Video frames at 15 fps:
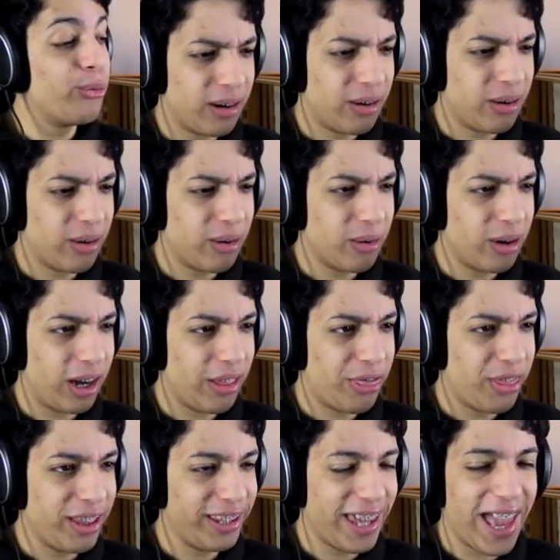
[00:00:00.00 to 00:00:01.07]
Oh, I
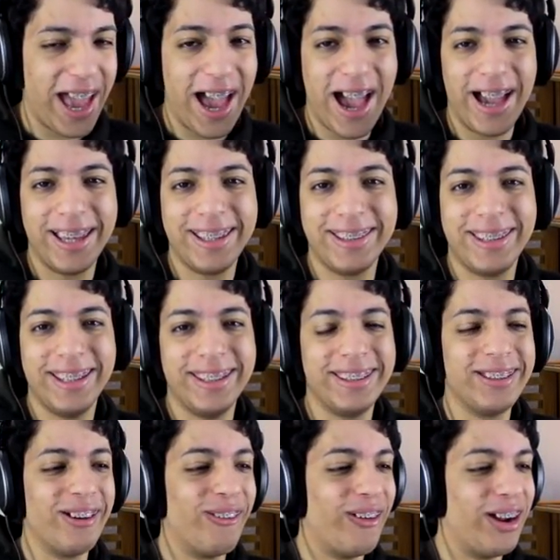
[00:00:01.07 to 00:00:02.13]
think, yeah, he did.
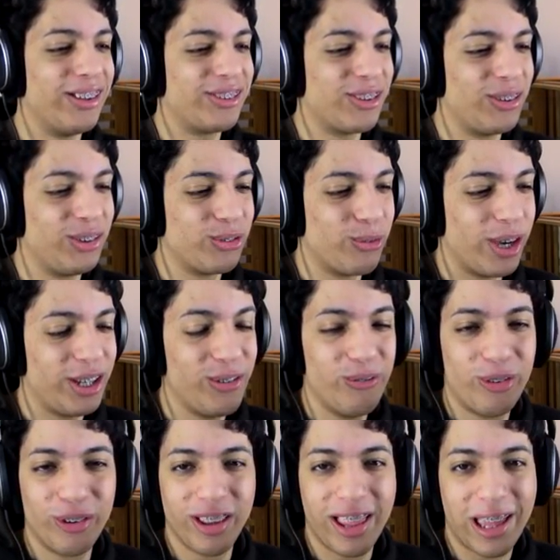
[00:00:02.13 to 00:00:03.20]
All right, so he's waiting
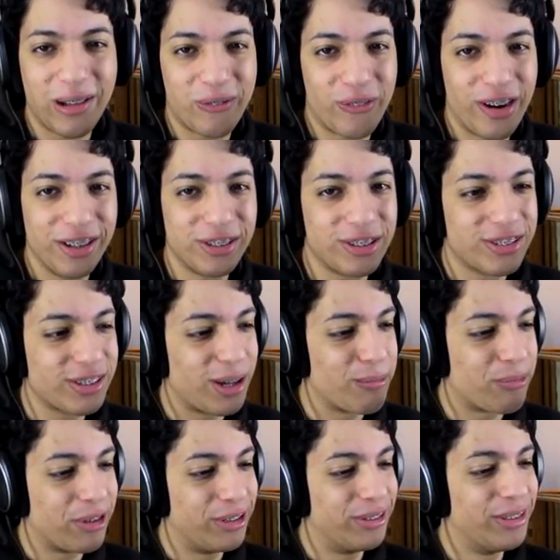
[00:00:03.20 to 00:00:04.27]
for like a friend or
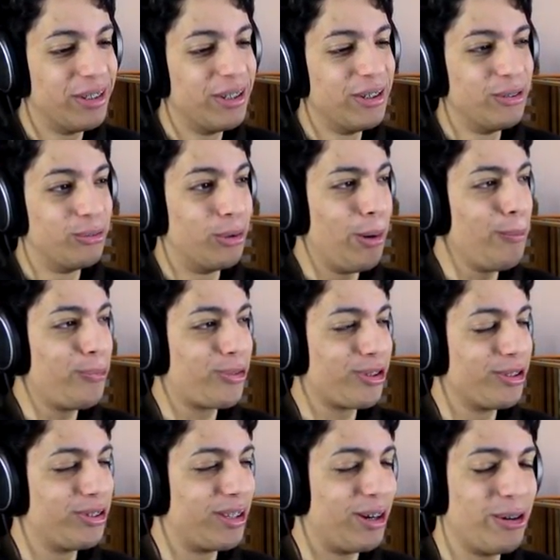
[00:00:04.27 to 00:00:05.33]
something. Whoops,
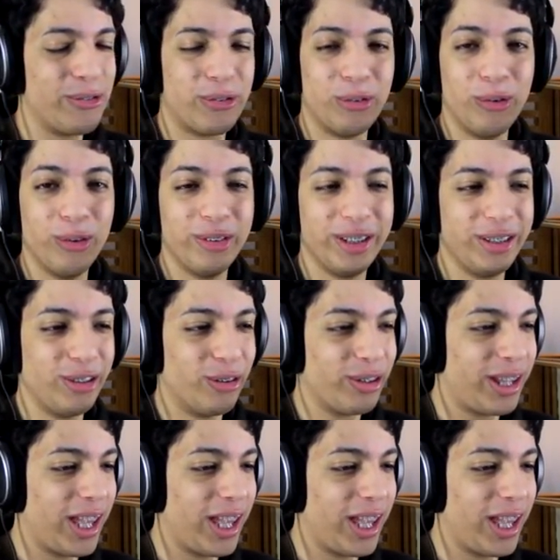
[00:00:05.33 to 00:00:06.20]
sorry for ruining your